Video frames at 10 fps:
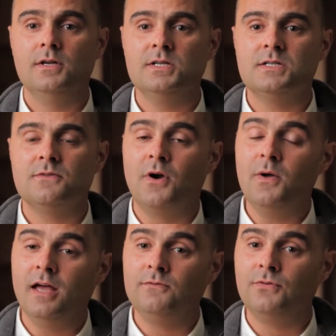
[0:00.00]
This is a
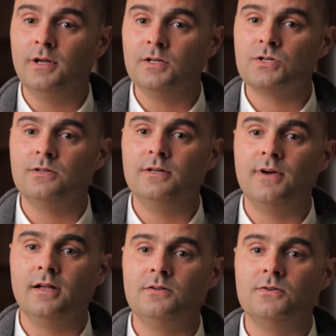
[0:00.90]
very influential
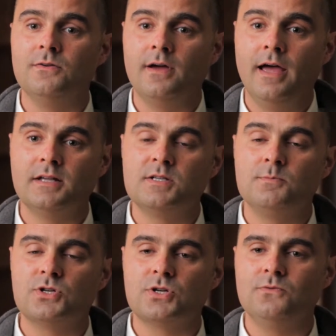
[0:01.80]

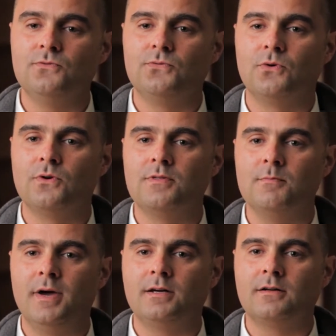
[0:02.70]
exhibition for
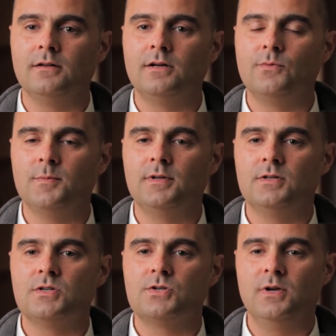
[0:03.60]
the medical
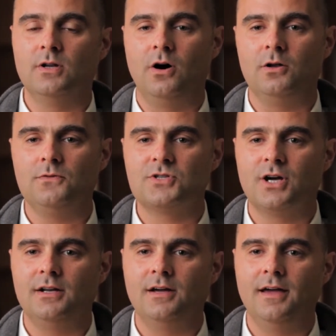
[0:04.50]
equipment industry in all of
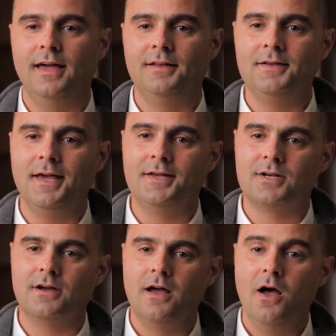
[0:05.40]
China and in
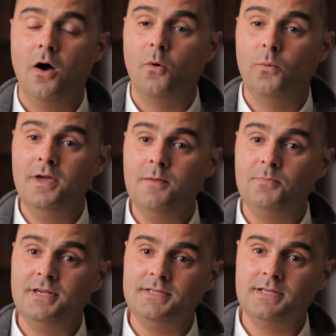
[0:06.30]
Asia. We,
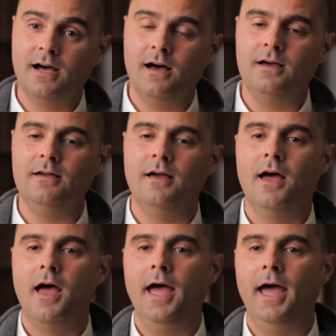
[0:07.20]

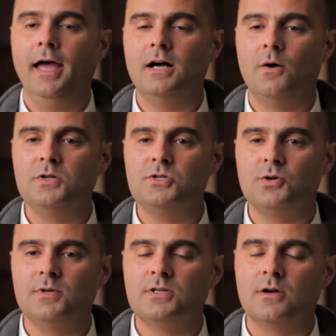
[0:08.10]
PCI, and our
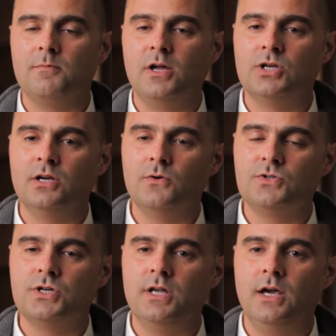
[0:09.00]
distributor Beijing
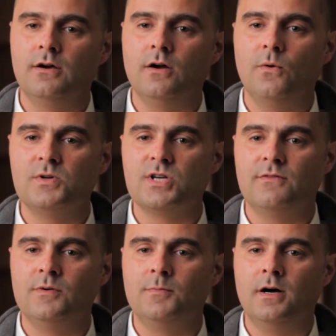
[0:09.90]
Oceanair wish
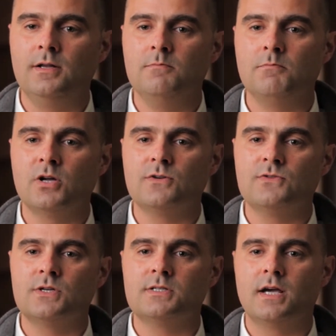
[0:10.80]
everybody much
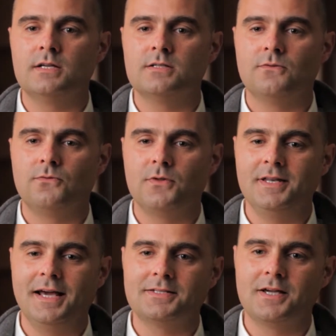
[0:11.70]
of success for
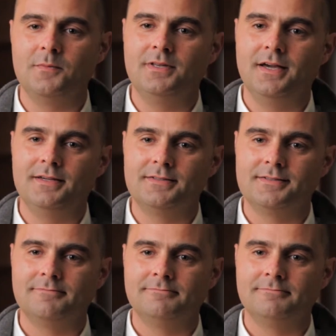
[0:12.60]
the next coming days.